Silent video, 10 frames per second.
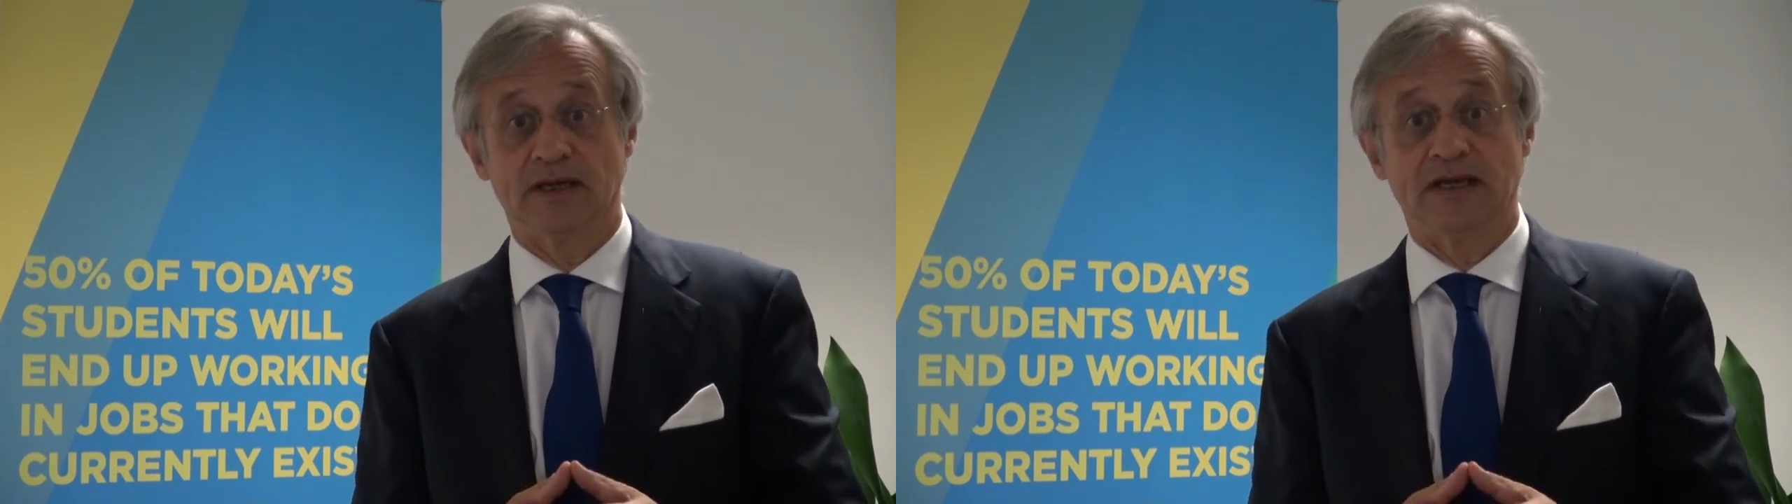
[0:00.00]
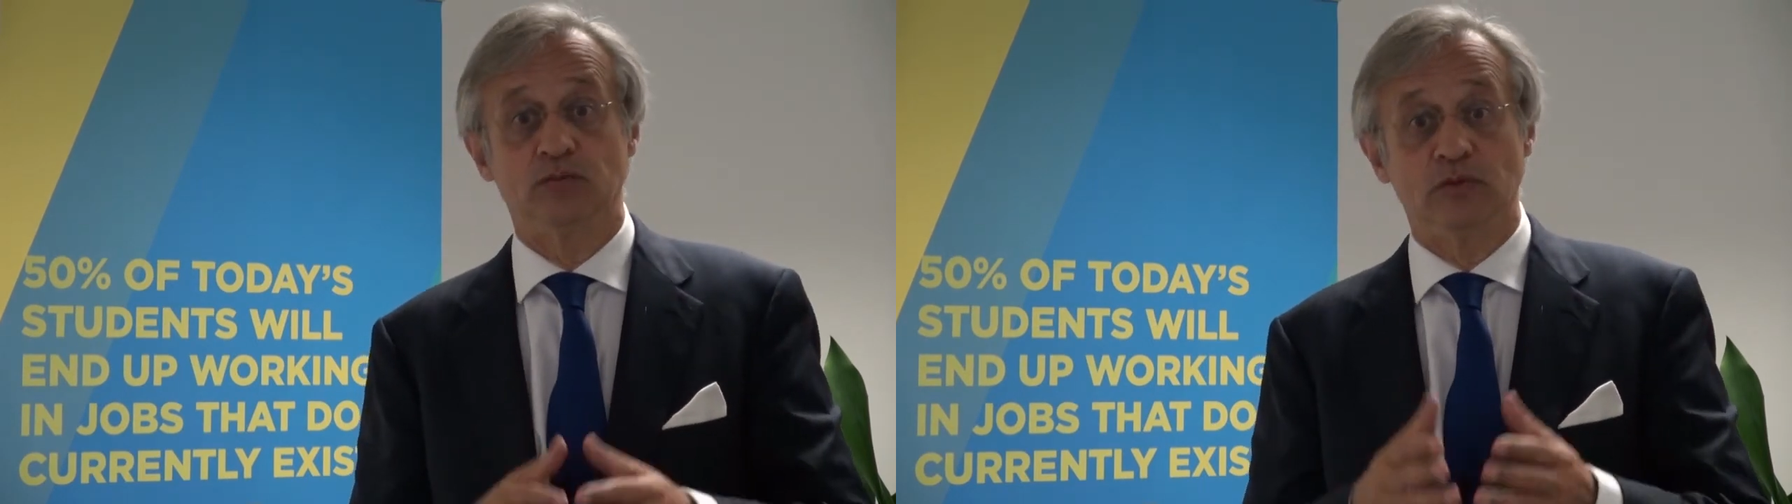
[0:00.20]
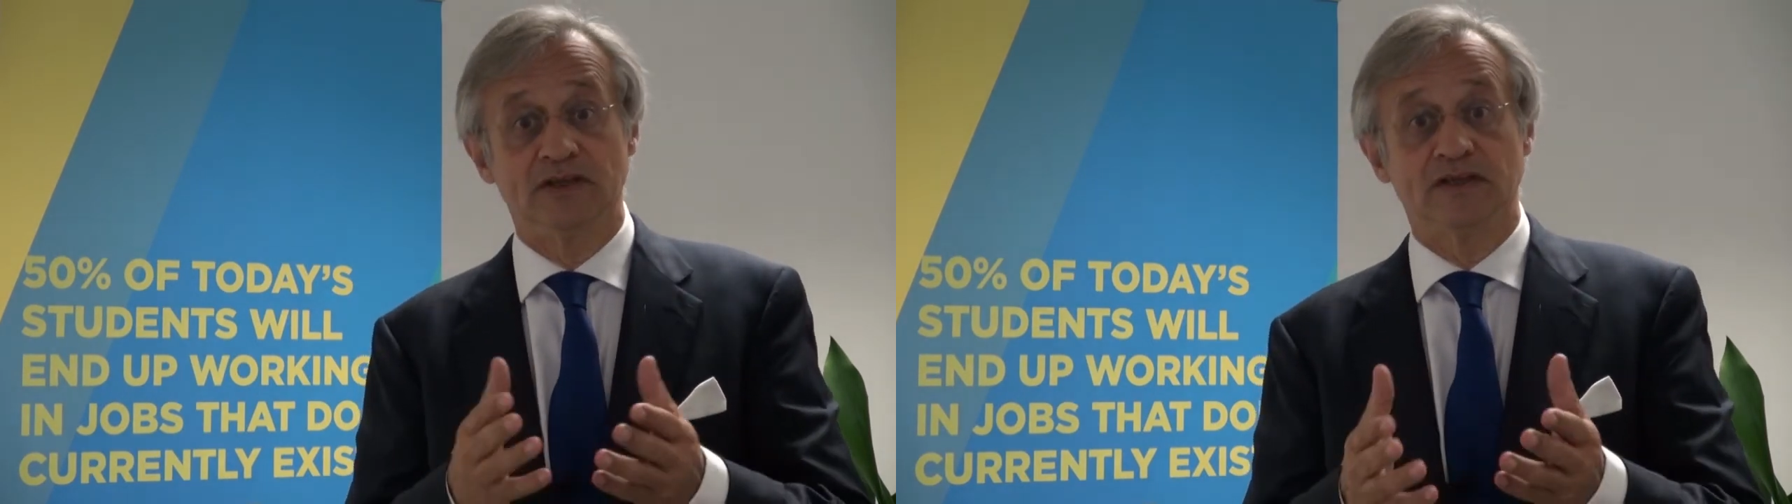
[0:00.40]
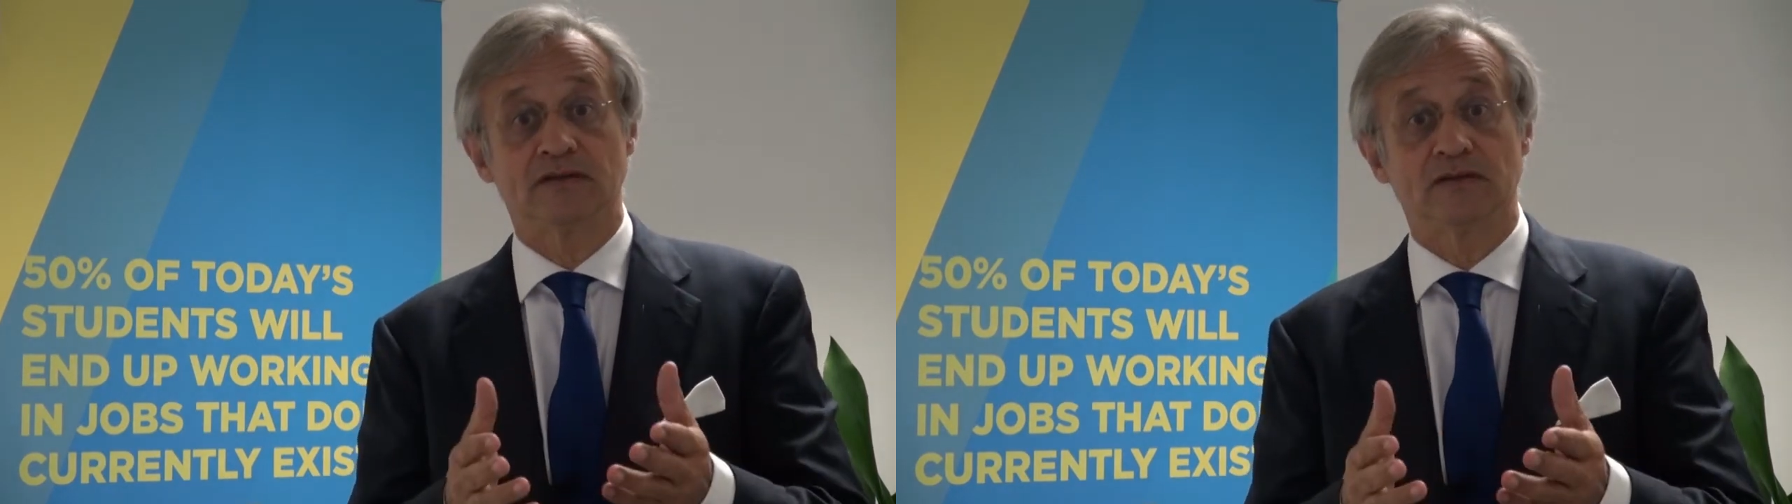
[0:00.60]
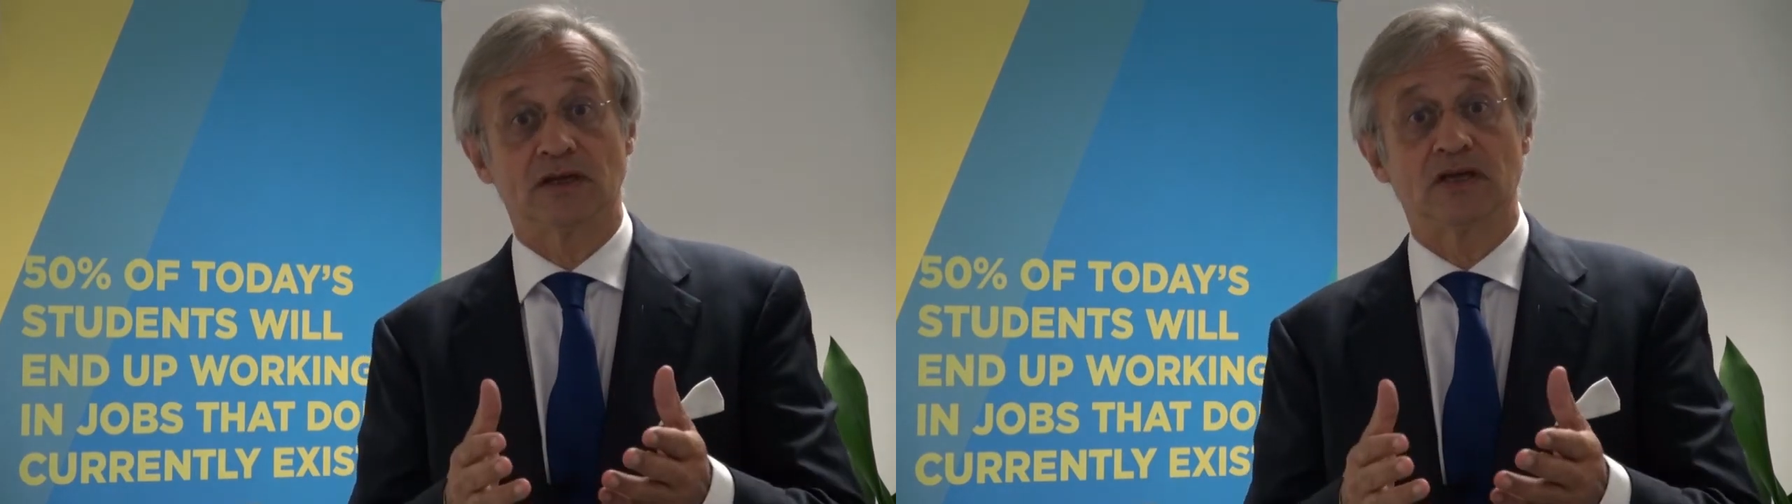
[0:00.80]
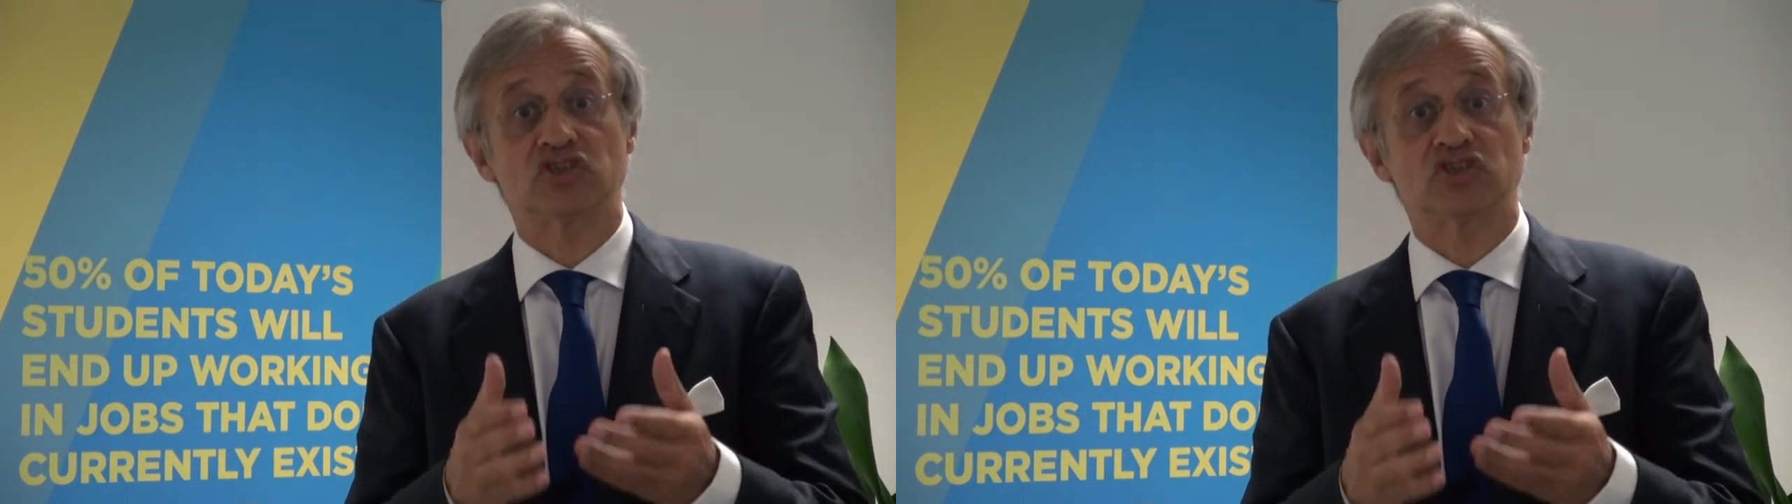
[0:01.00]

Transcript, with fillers: and with it, a